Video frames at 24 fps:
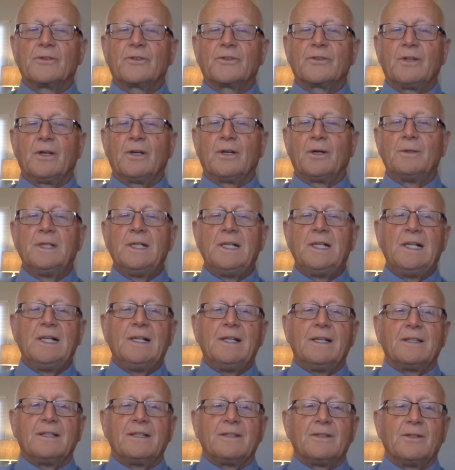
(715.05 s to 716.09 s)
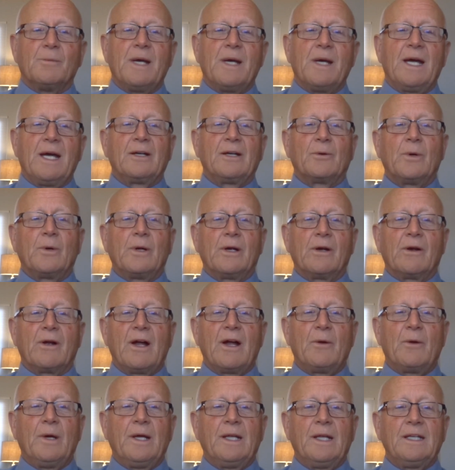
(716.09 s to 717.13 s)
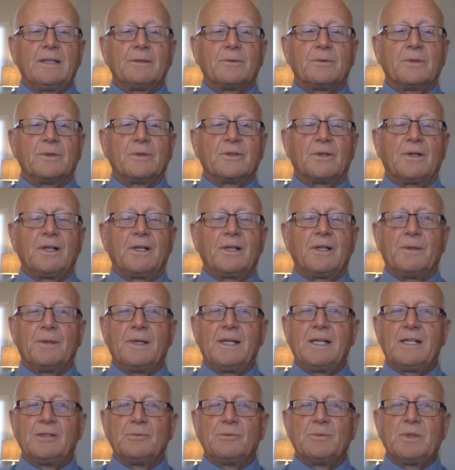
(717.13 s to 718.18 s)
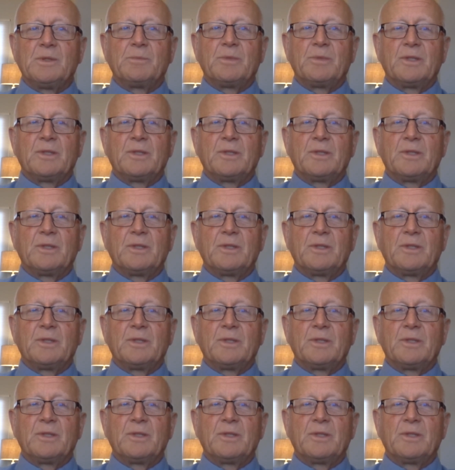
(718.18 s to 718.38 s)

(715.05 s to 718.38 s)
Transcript: So no matter where I went, it was all around me,